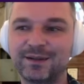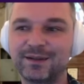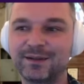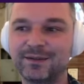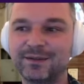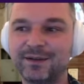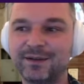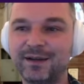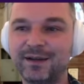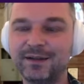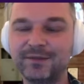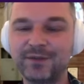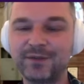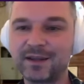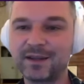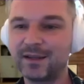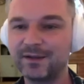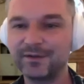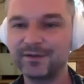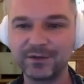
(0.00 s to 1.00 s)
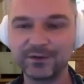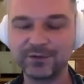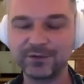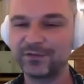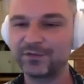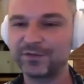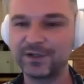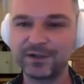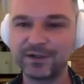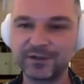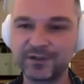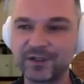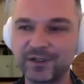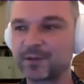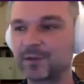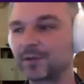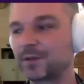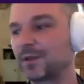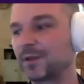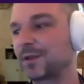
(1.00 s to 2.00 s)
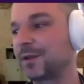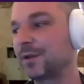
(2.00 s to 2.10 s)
right? They give you free resources.